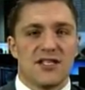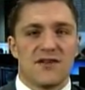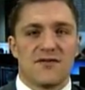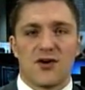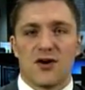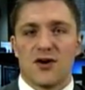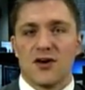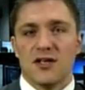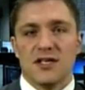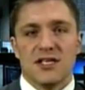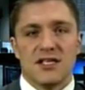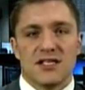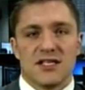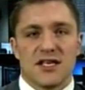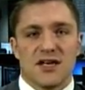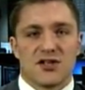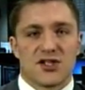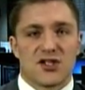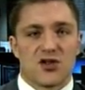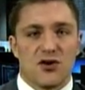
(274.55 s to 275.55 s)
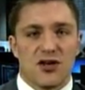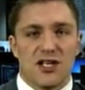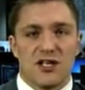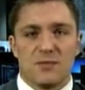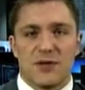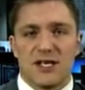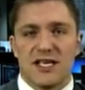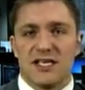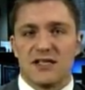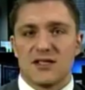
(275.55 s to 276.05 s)
You've got, you know,
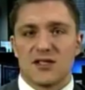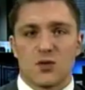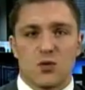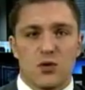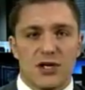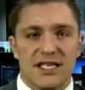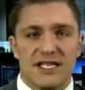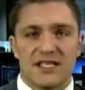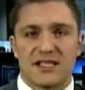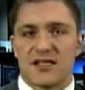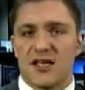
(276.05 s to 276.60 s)
soybeans, wheat.